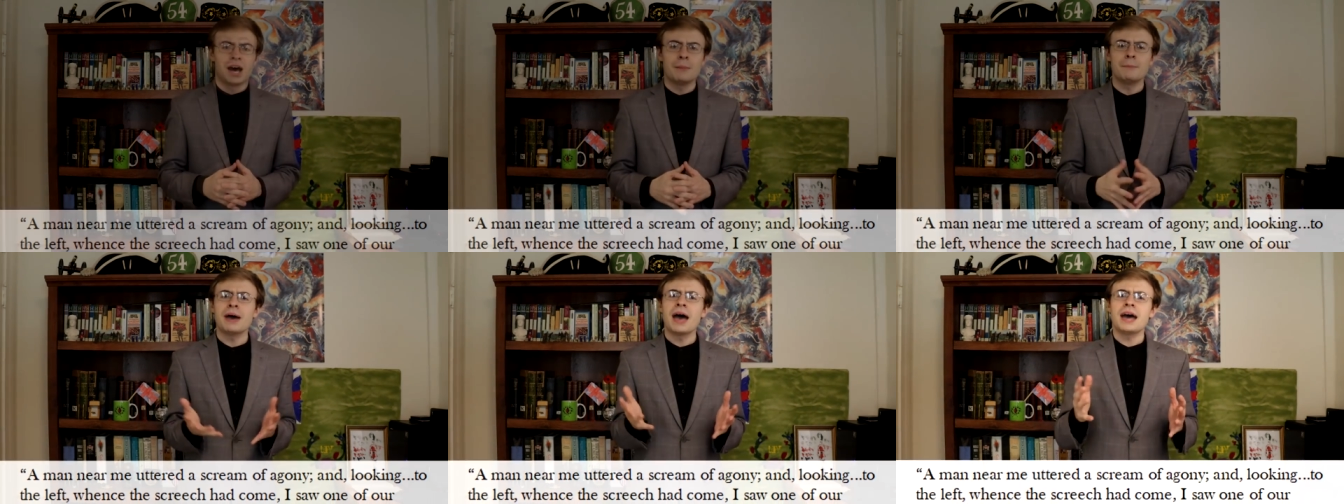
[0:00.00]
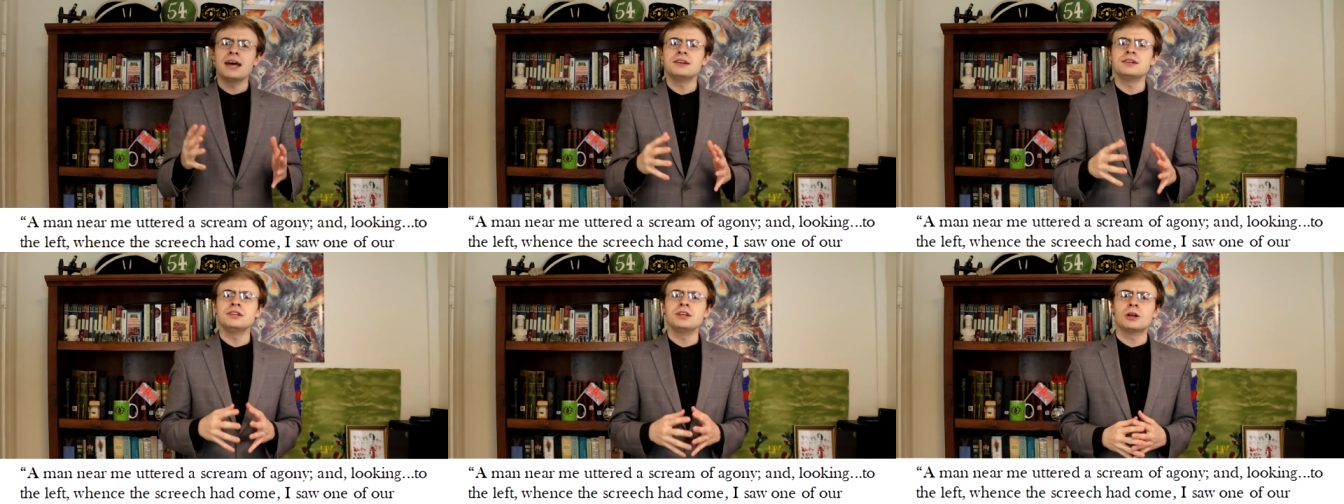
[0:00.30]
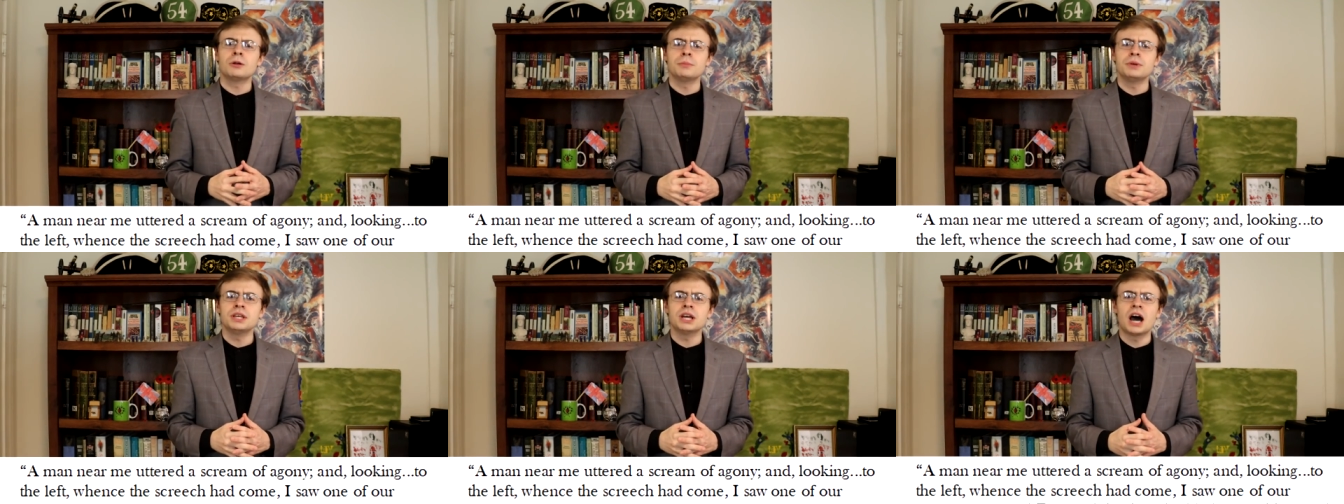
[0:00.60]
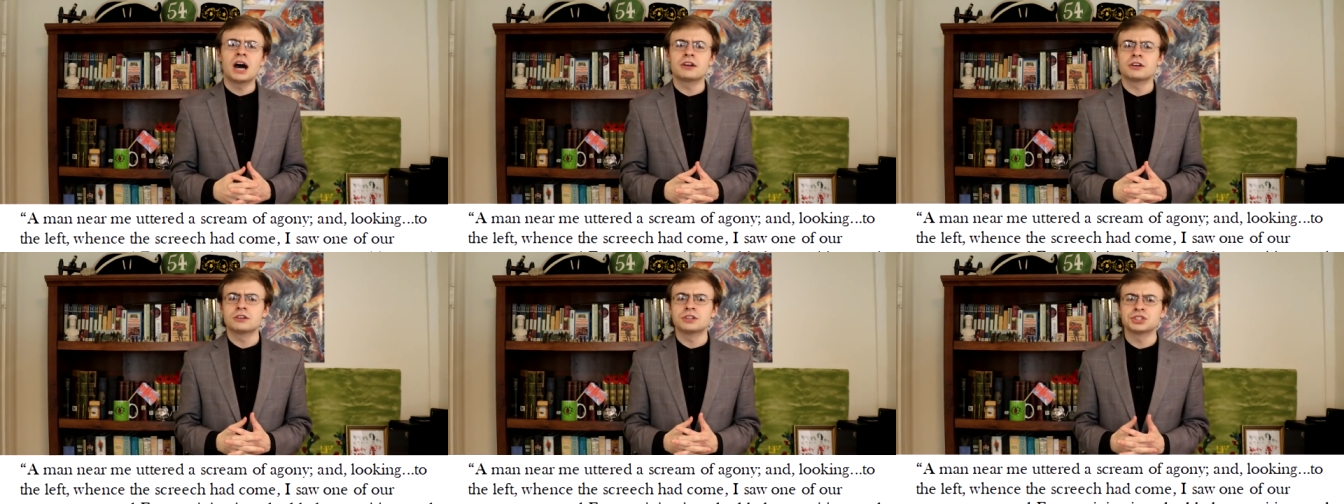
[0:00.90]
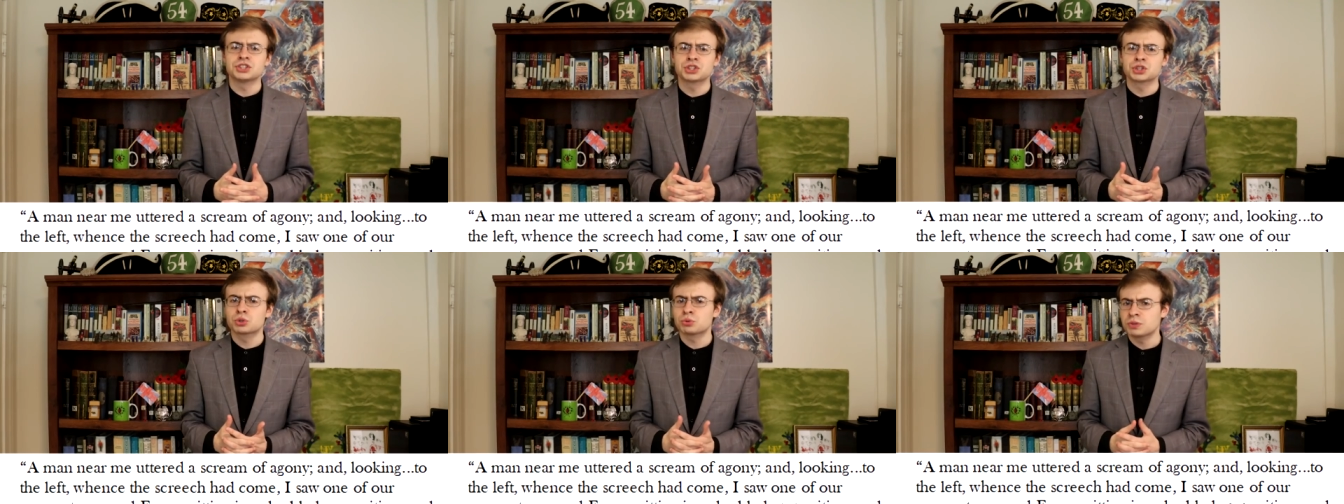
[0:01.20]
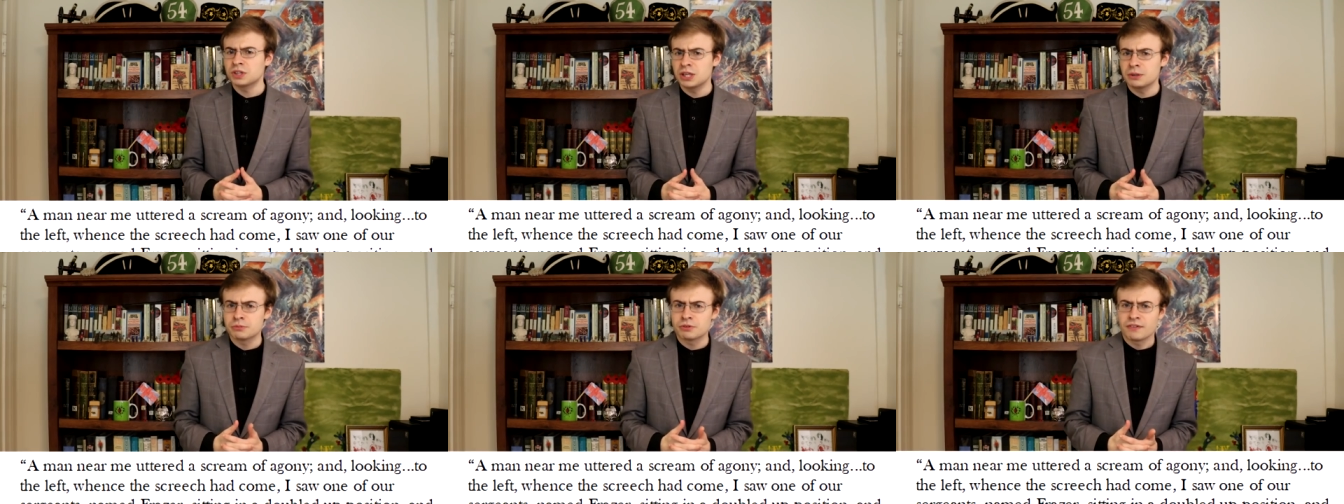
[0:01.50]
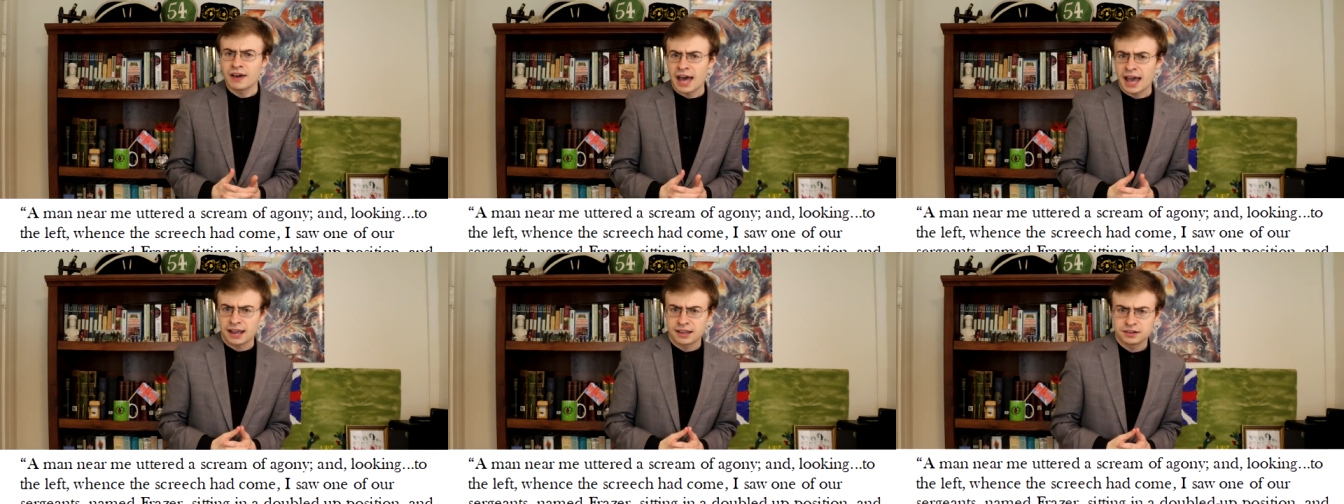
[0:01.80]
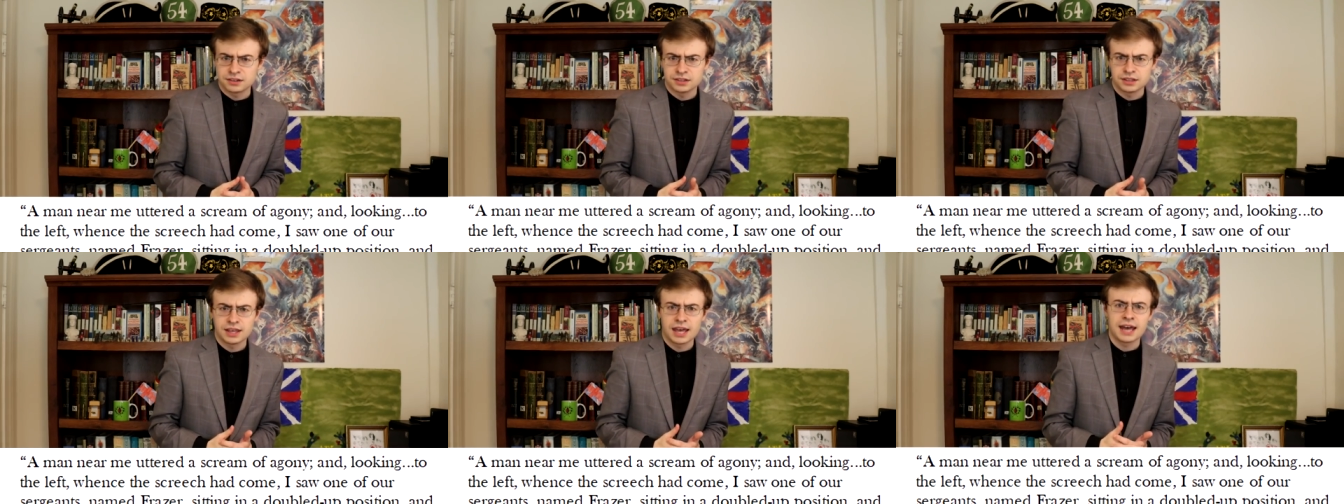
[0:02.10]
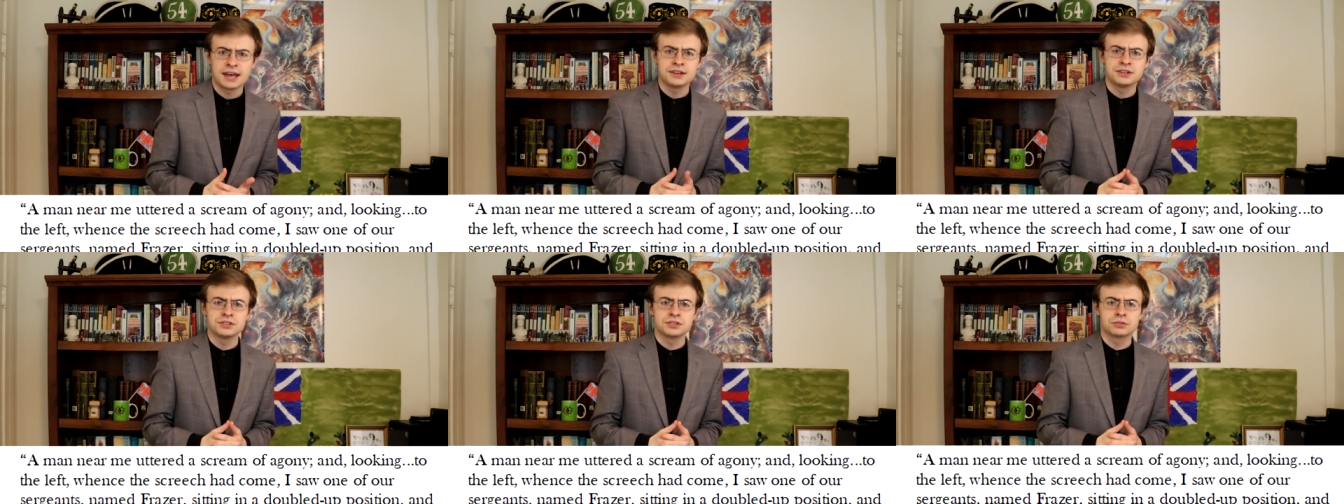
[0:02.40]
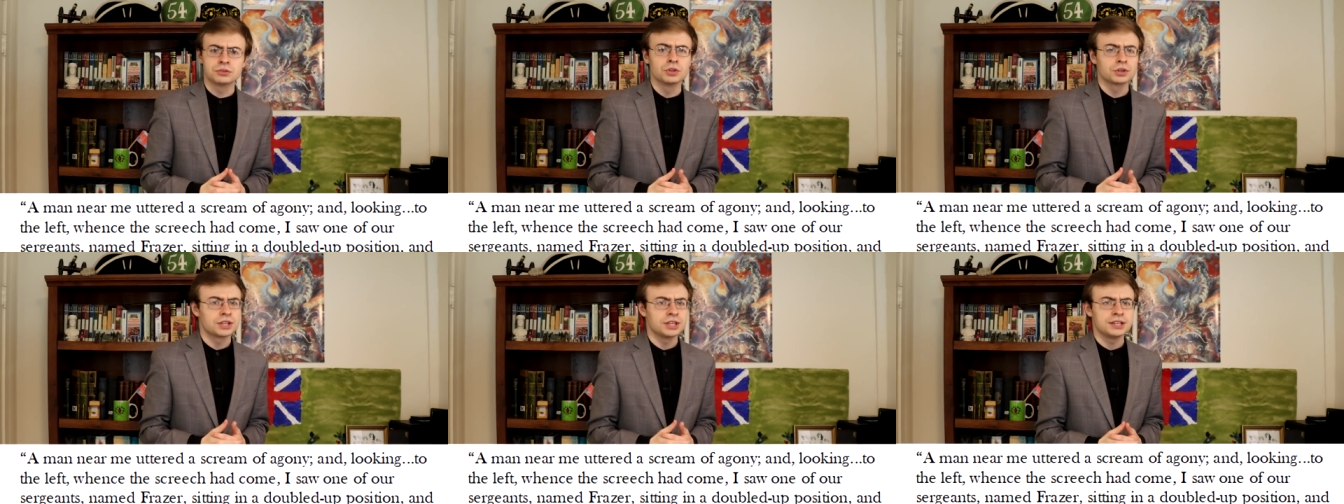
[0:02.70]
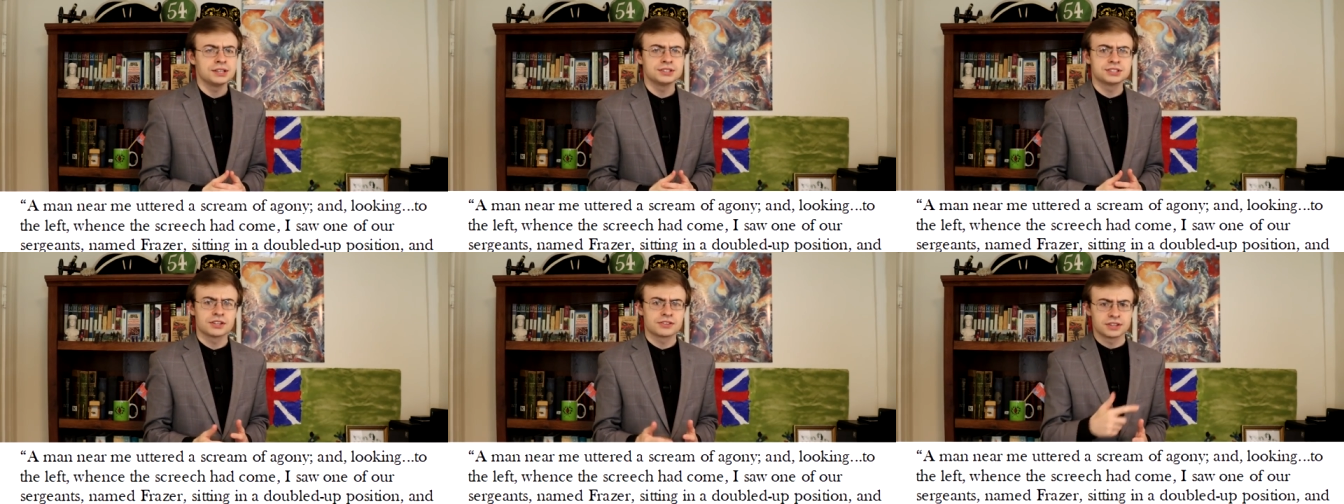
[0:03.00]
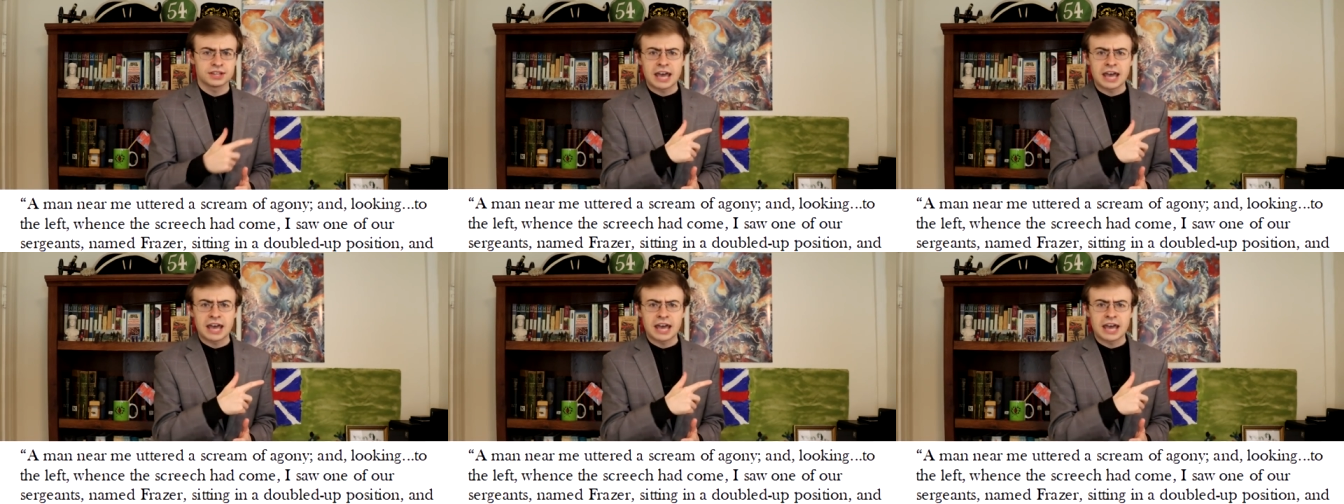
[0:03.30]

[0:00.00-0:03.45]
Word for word: A man near me uttered a scream of agony, and looking to the